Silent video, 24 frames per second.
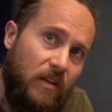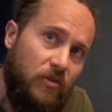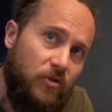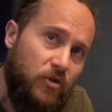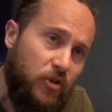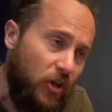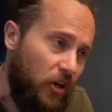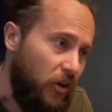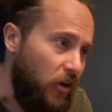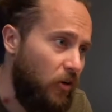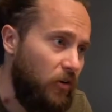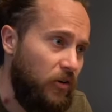
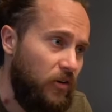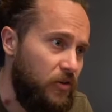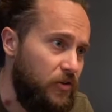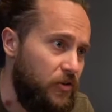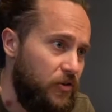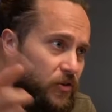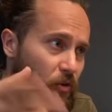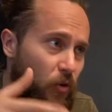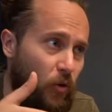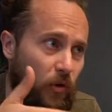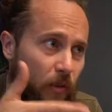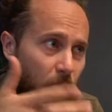to go to the
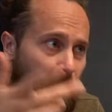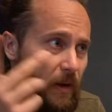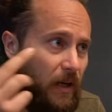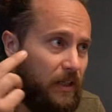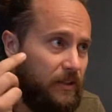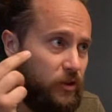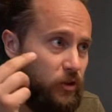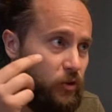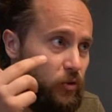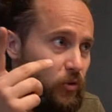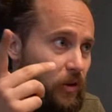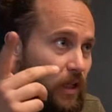store and
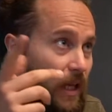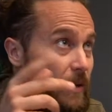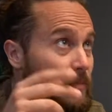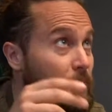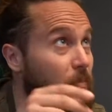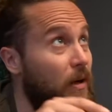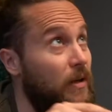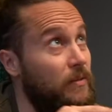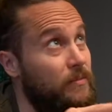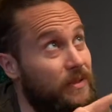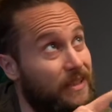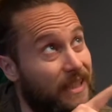bought two light
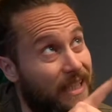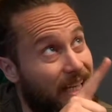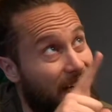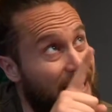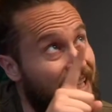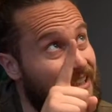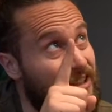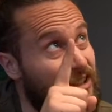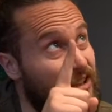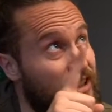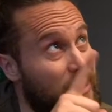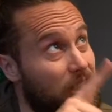bulbs. Then I
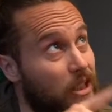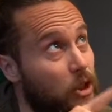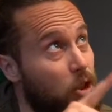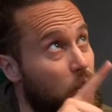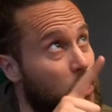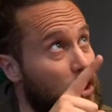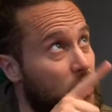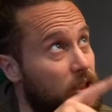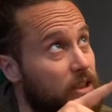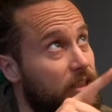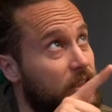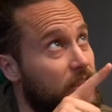actually
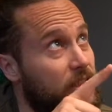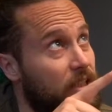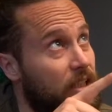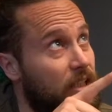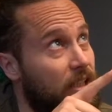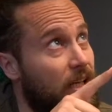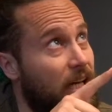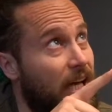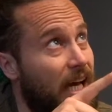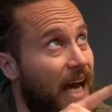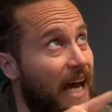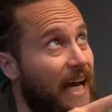looked
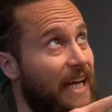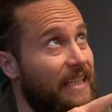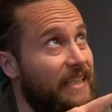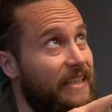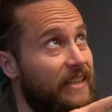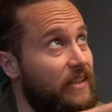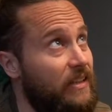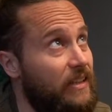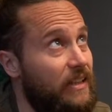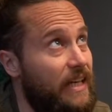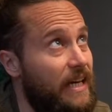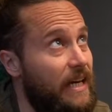at
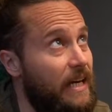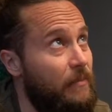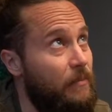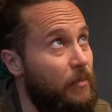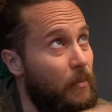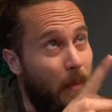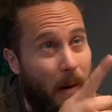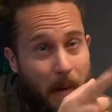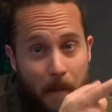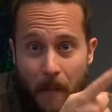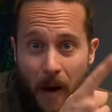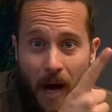the lamp.
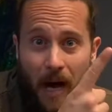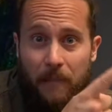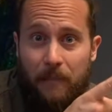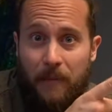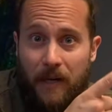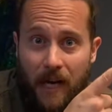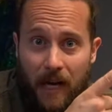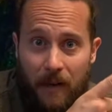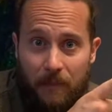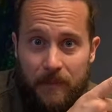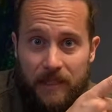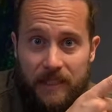My mom
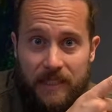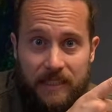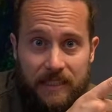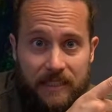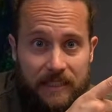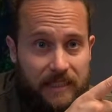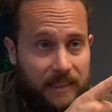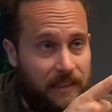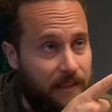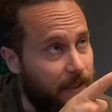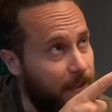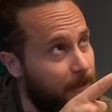got me
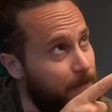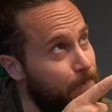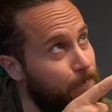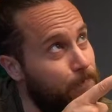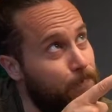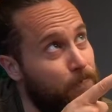this thing.